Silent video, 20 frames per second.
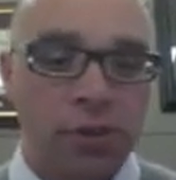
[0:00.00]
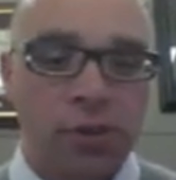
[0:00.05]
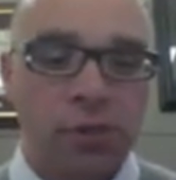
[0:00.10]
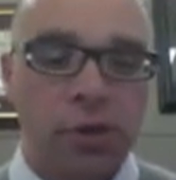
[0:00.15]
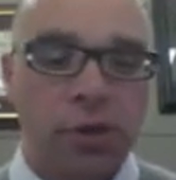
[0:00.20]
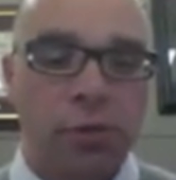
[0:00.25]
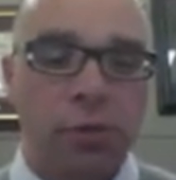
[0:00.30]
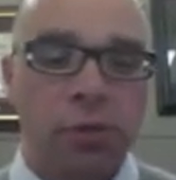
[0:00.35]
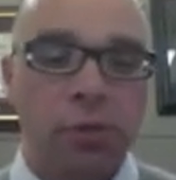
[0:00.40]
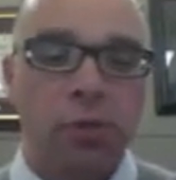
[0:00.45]

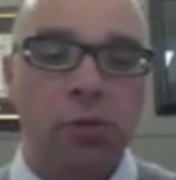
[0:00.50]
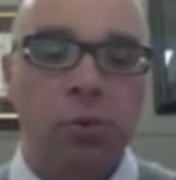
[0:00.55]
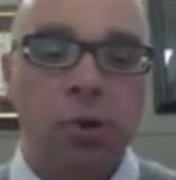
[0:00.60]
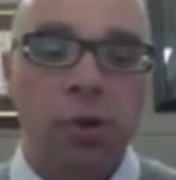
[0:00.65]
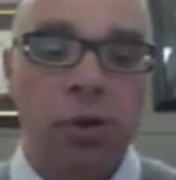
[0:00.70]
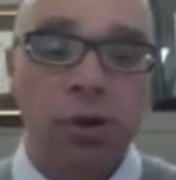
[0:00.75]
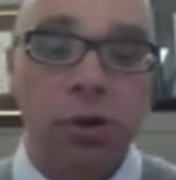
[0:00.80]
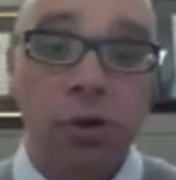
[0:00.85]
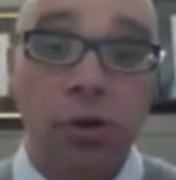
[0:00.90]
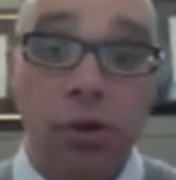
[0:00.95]
So we just want
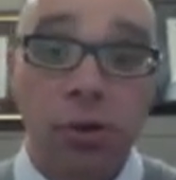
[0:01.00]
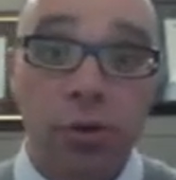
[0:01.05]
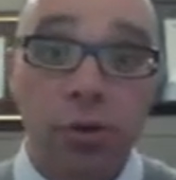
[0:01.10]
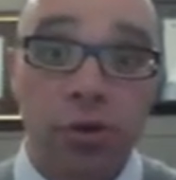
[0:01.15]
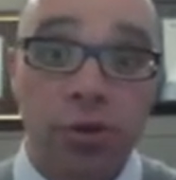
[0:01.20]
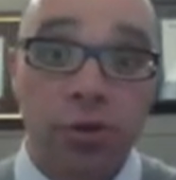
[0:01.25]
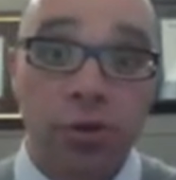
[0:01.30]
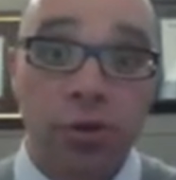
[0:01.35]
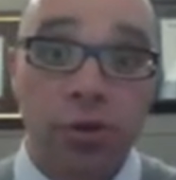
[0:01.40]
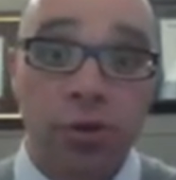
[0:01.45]
to encourage
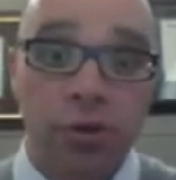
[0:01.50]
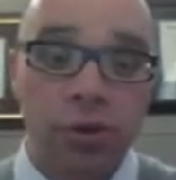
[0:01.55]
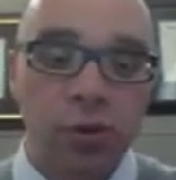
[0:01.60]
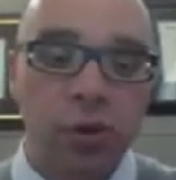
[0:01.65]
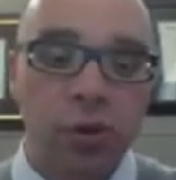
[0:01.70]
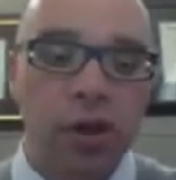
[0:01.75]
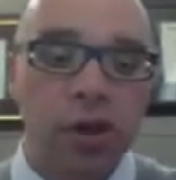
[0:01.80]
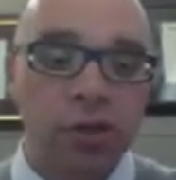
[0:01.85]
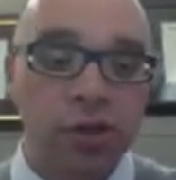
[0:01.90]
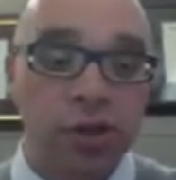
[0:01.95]
you to
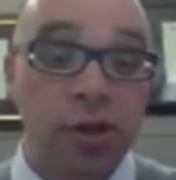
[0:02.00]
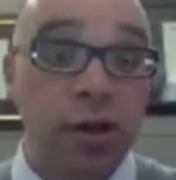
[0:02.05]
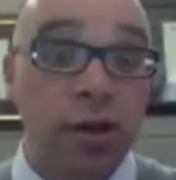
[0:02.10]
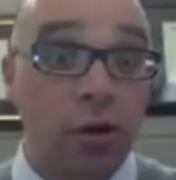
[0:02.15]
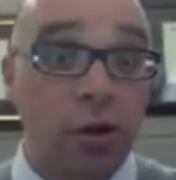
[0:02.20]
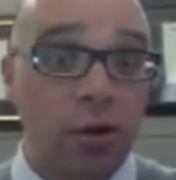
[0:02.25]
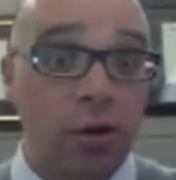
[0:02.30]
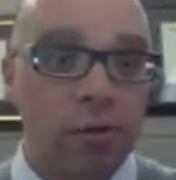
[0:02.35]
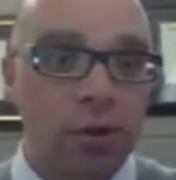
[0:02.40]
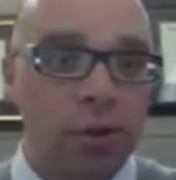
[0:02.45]
check
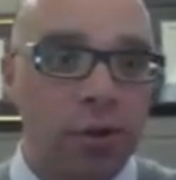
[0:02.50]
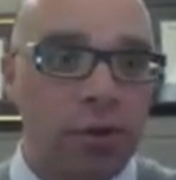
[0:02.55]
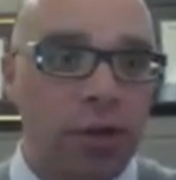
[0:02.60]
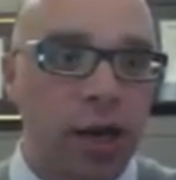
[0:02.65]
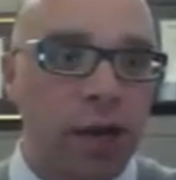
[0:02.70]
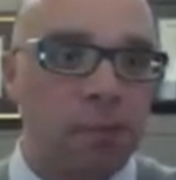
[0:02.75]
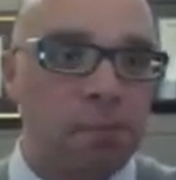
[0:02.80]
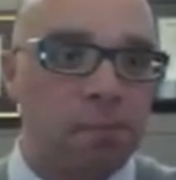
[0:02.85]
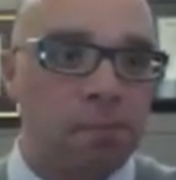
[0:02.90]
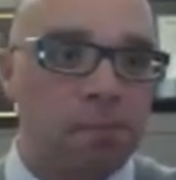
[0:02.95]
all of those out.